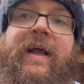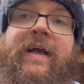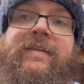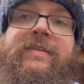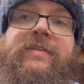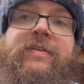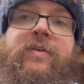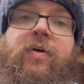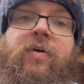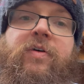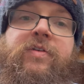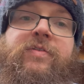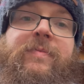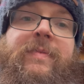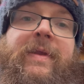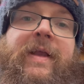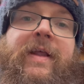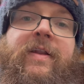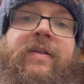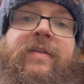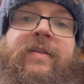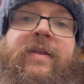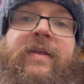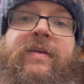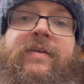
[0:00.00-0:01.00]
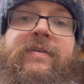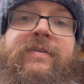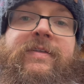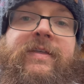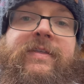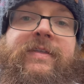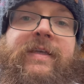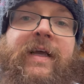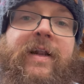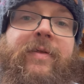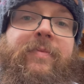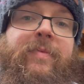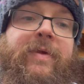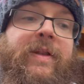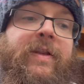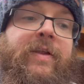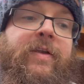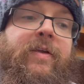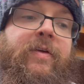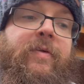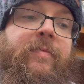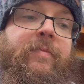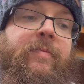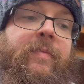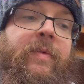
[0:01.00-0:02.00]
hasn't cost me anything, because this
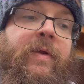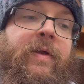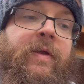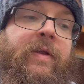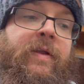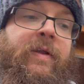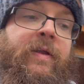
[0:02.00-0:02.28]
aluminium